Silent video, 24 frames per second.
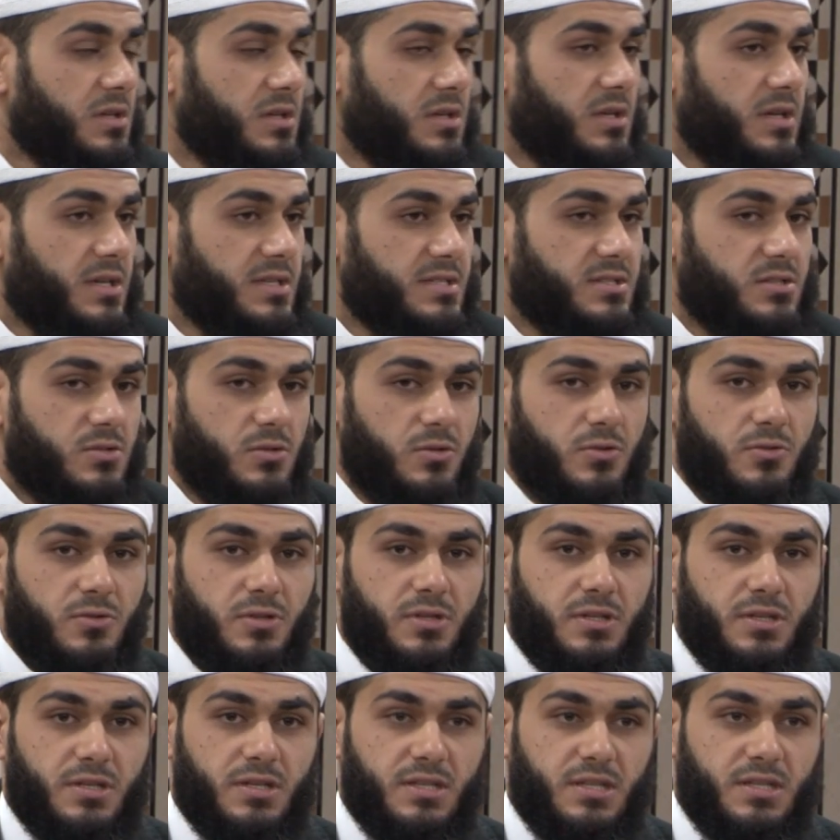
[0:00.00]
a
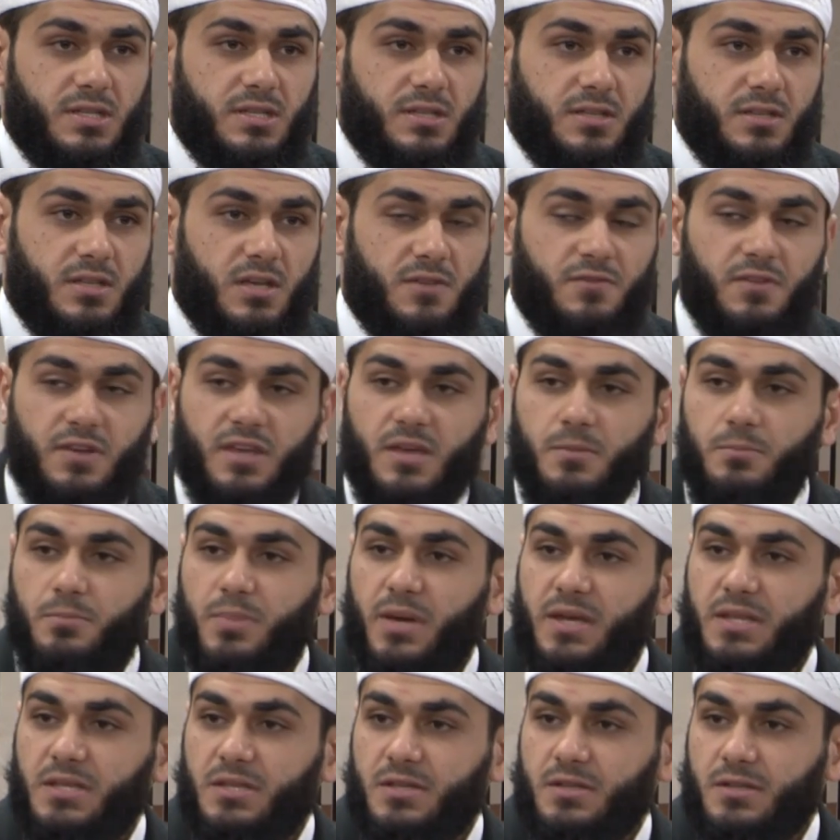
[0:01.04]
story of a
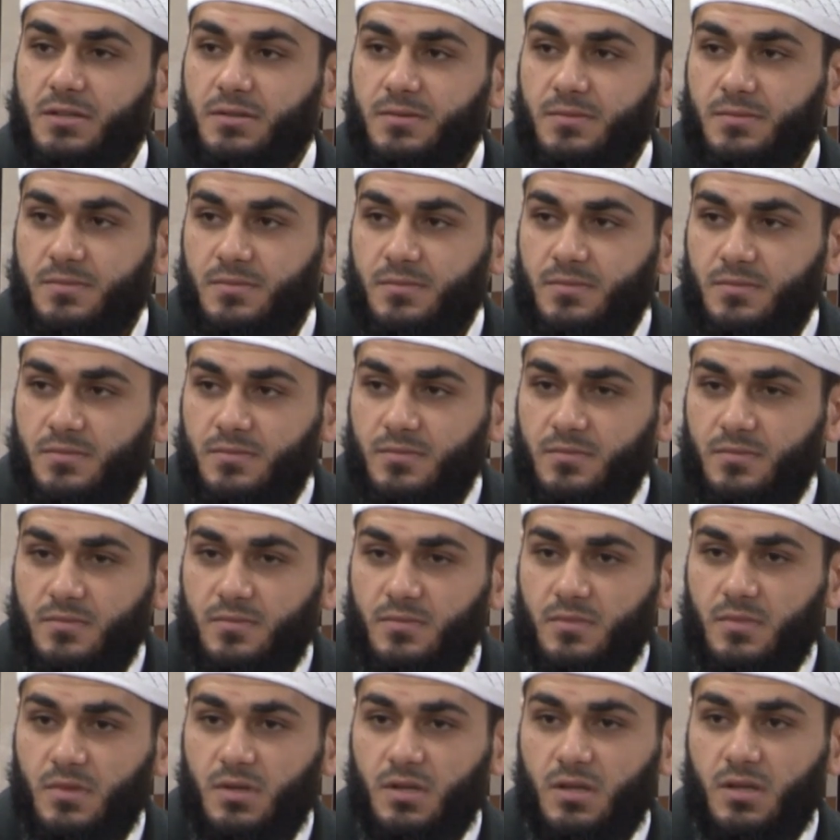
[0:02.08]
companion,
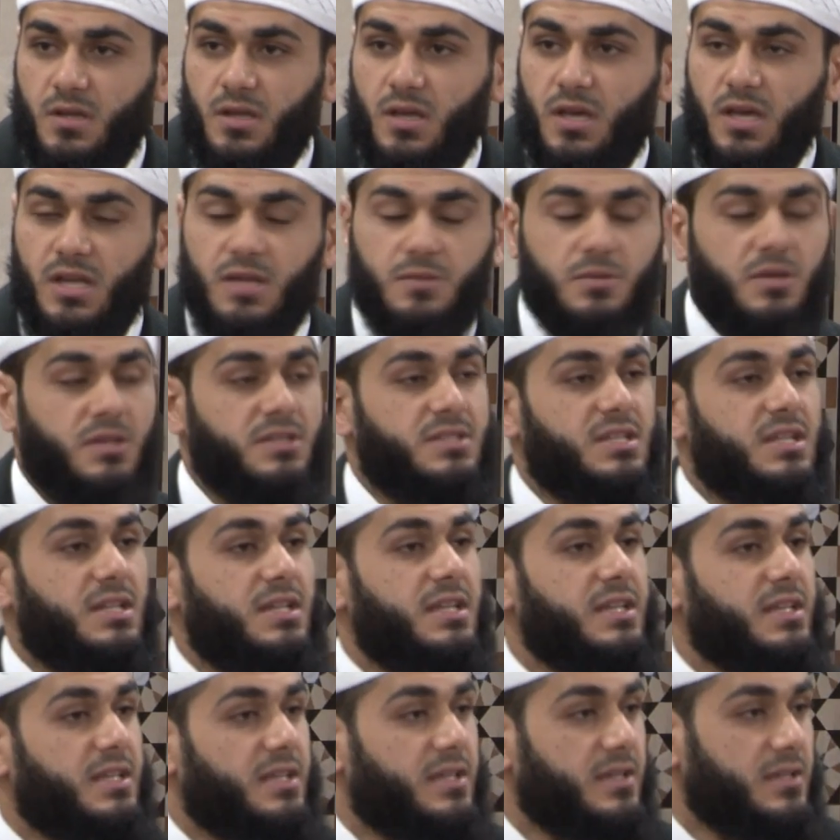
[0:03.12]
and I'm going to
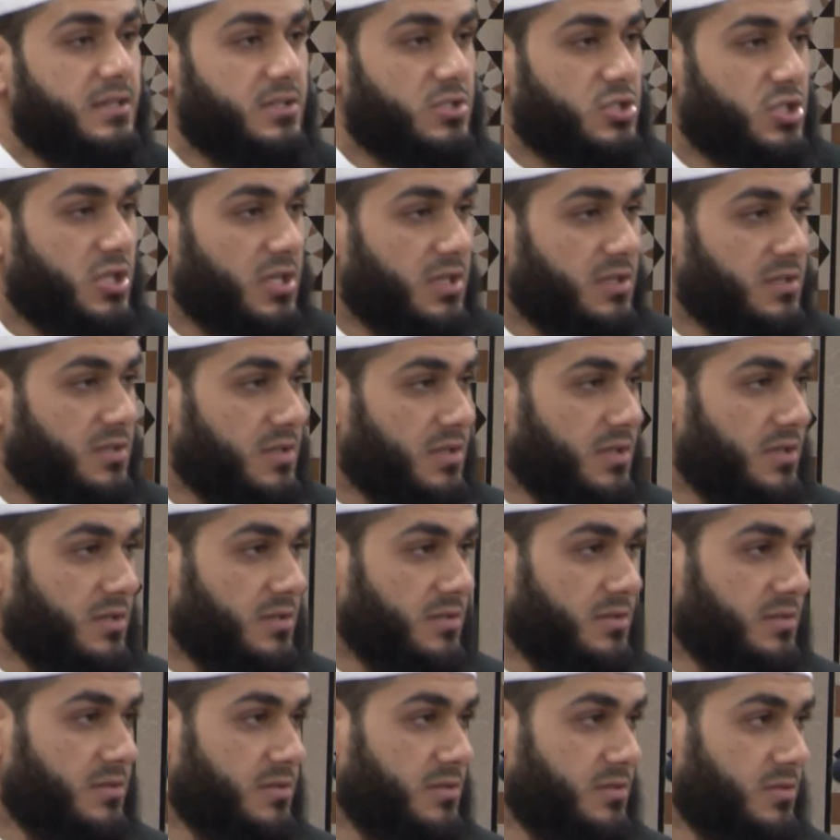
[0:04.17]
link it,
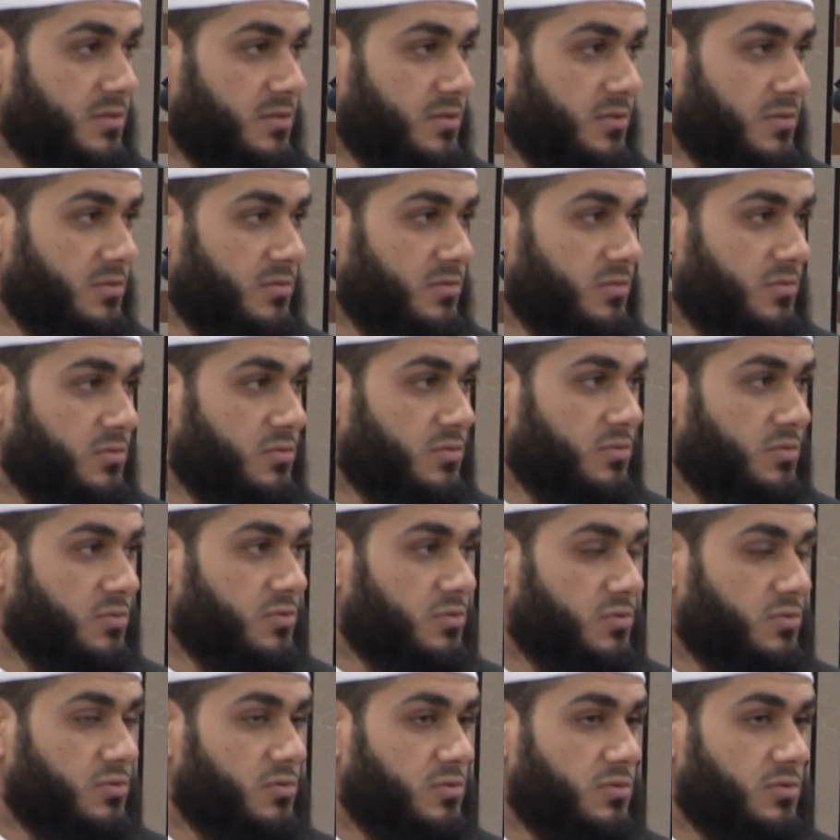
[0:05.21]
inshallah,
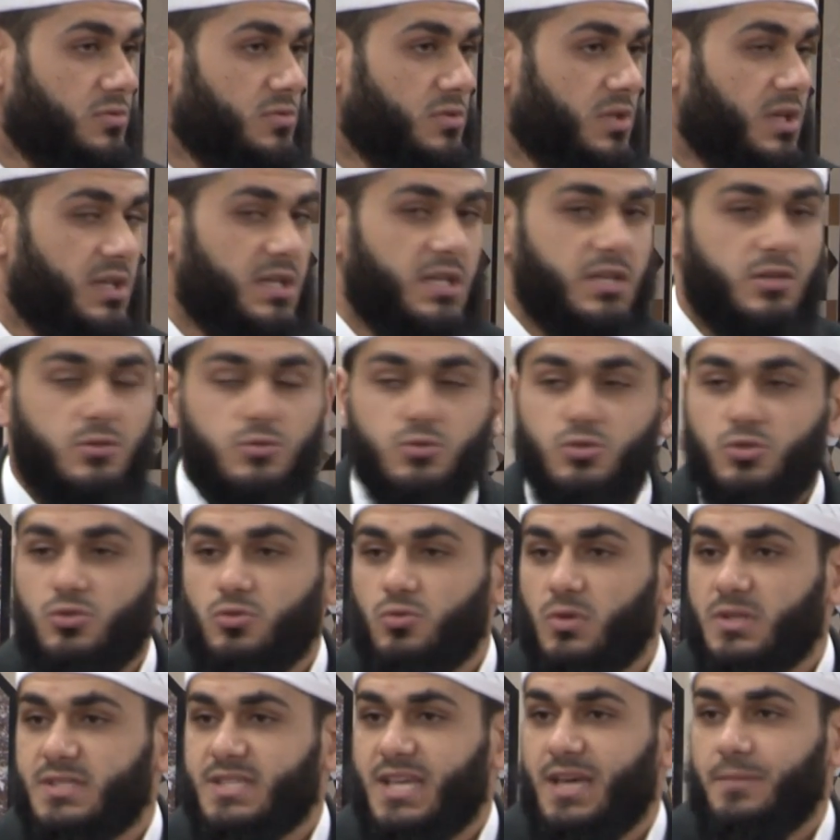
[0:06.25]
a little to
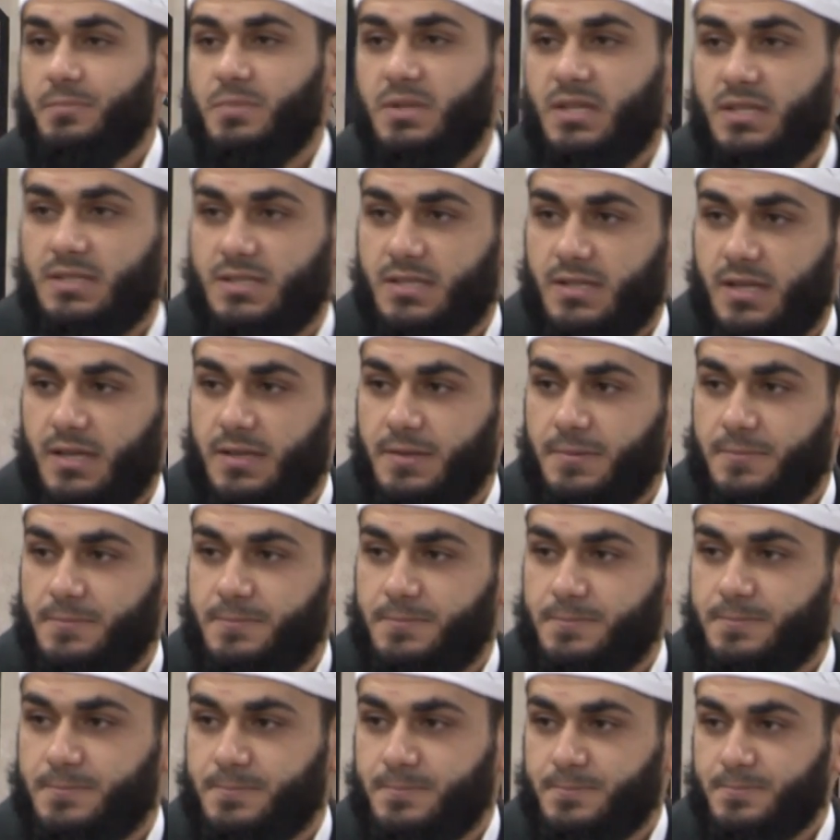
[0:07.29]
what's happening today
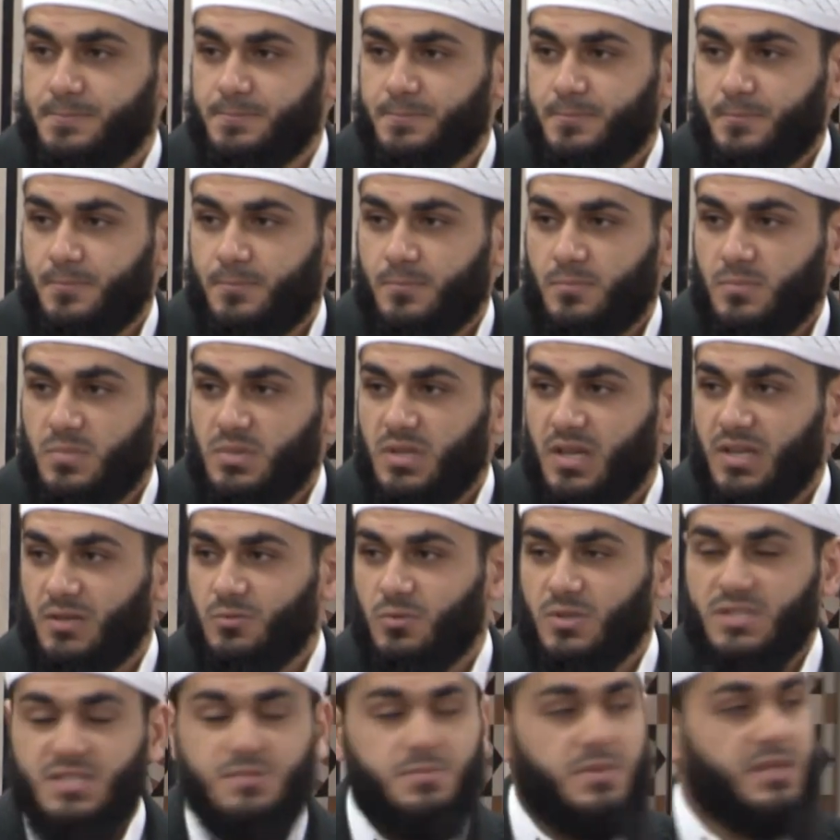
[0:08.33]
and
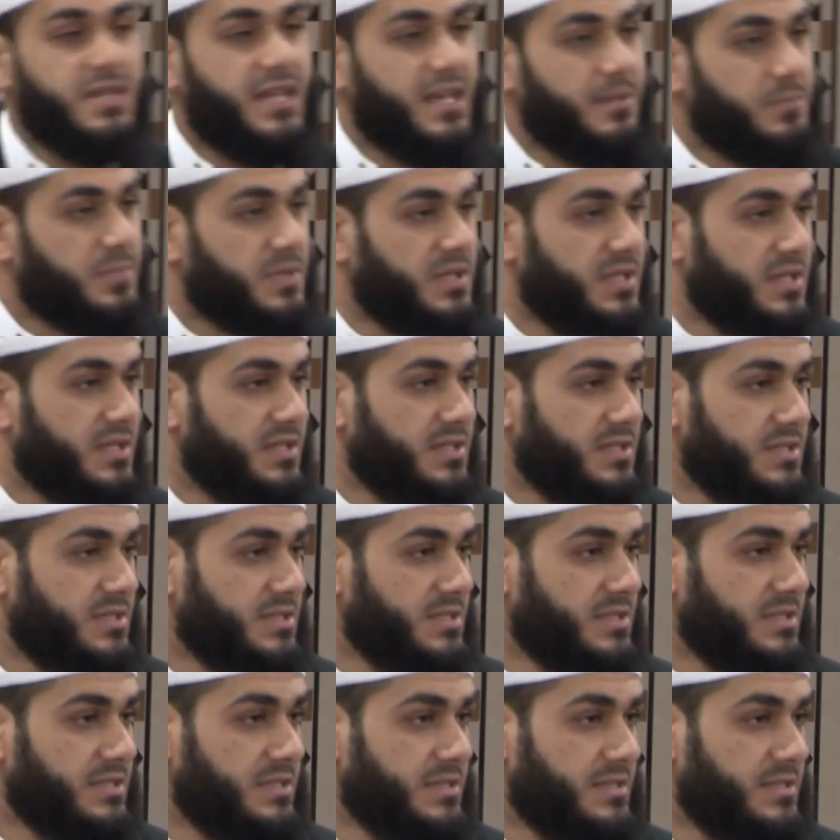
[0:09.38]
what's been happening
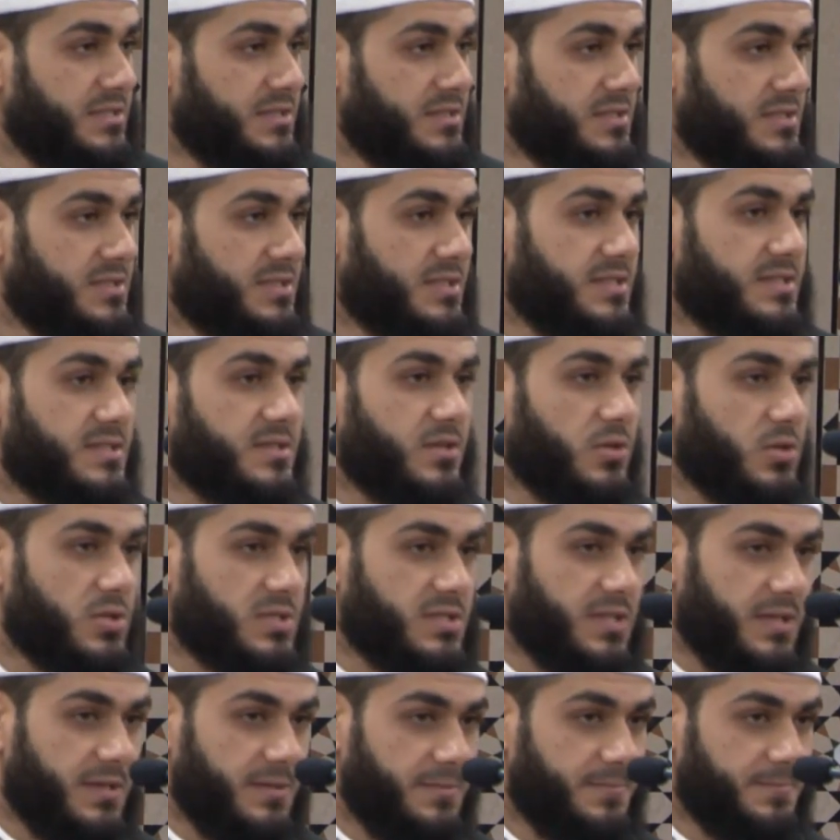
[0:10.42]
since
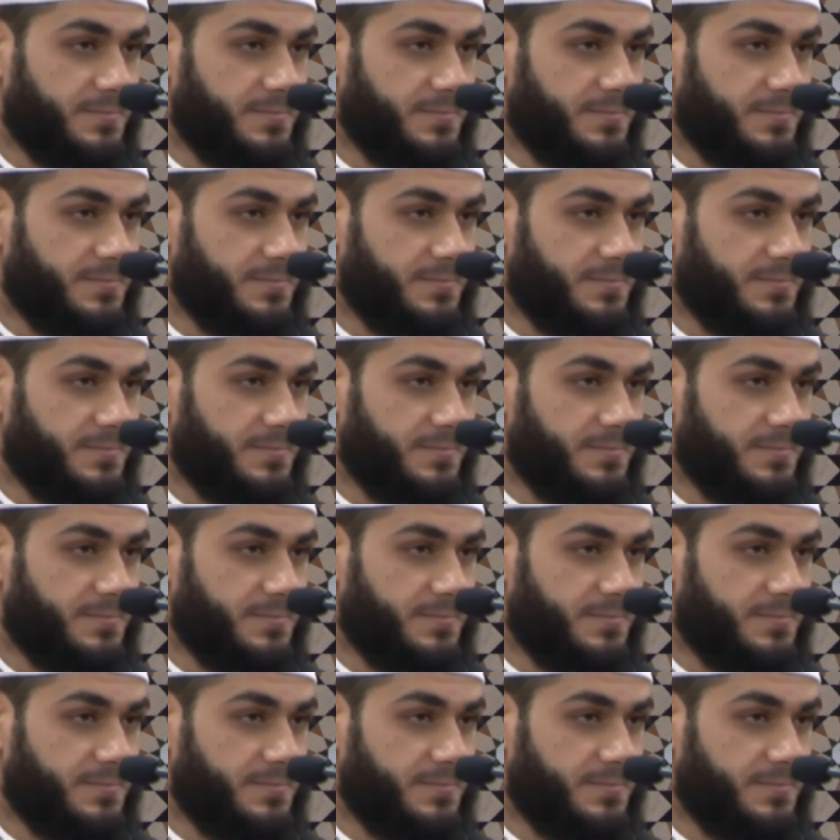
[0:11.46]
Thursday.